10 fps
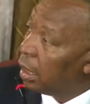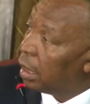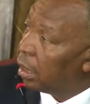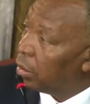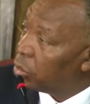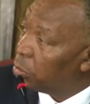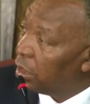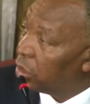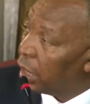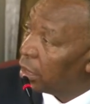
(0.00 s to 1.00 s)
And I was
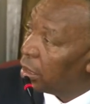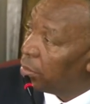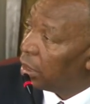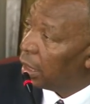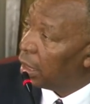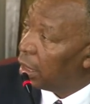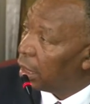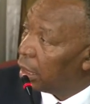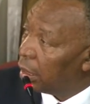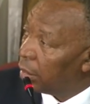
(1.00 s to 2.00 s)
being charged something like
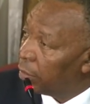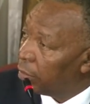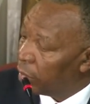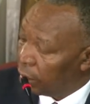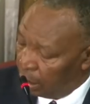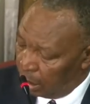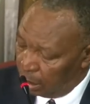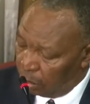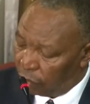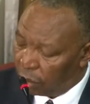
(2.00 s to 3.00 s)
uh,
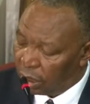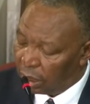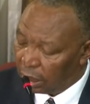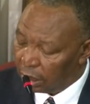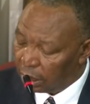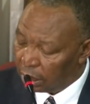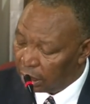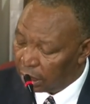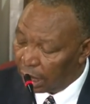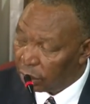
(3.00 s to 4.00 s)
40,
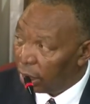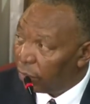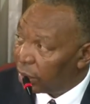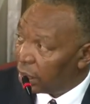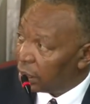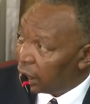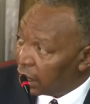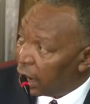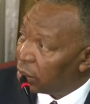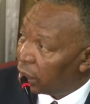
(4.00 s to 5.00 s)
actually
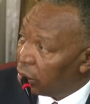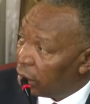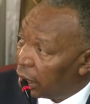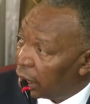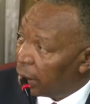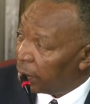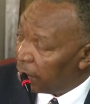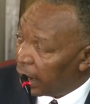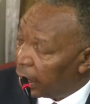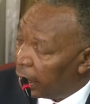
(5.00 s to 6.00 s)
46,000 going and coming
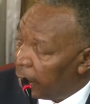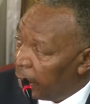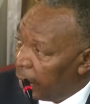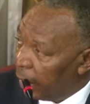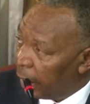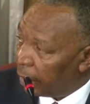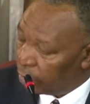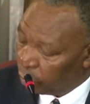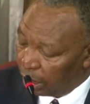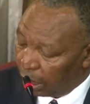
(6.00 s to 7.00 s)
back.
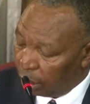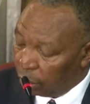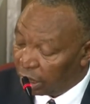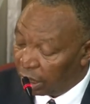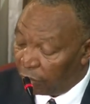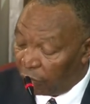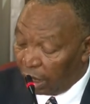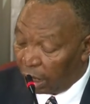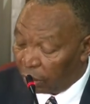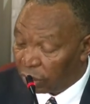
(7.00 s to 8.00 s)
And when I looked at the
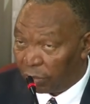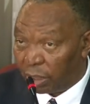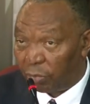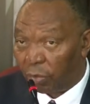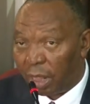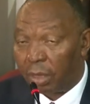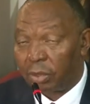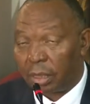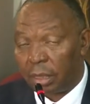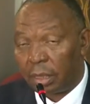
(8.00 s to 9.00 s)
figure of
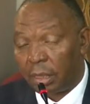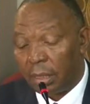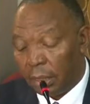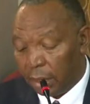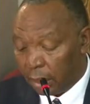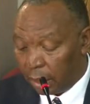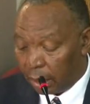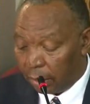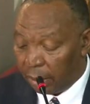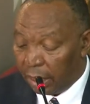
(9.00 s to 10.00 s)
74,000,
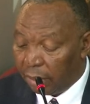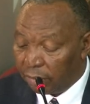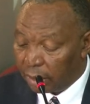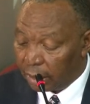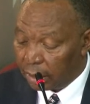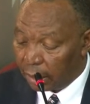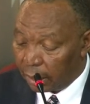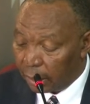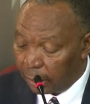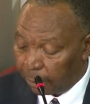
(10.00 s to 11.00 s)
I believe that
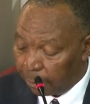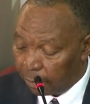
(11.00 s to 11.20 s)
uh,